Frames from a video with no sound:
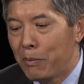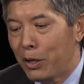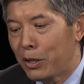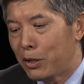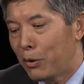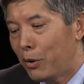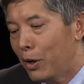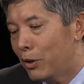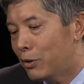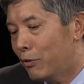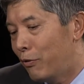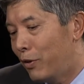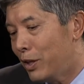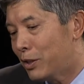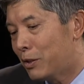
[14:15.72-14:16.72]
but you know we also
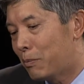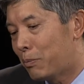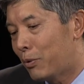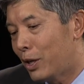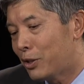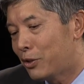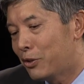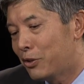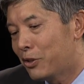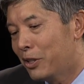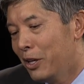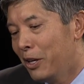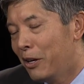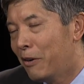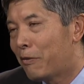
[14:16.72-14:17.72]
face the pressures
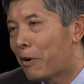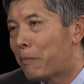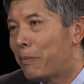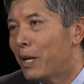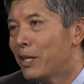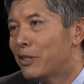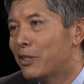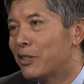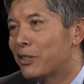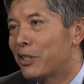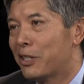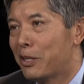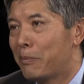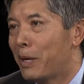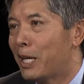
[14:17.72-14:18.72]
of our patients
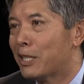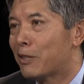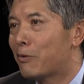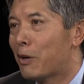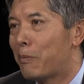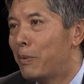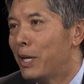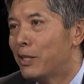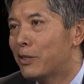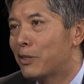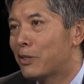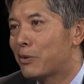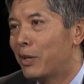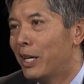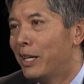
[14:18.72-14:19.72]
and the demands of our
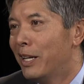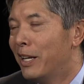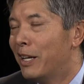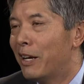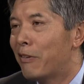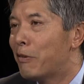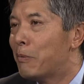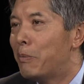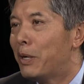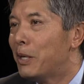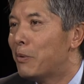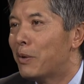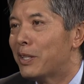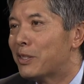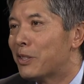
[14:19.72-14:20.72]
patients, right?
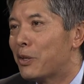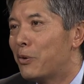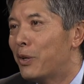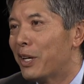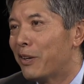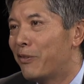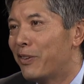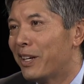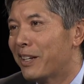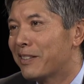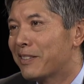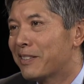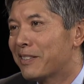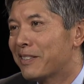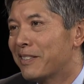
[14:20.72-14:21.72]
Everybody wants a quick
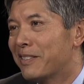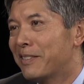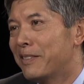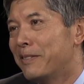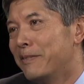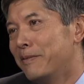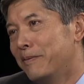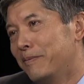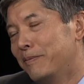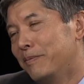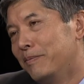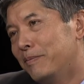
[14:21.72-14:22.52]
fix. But when you talk about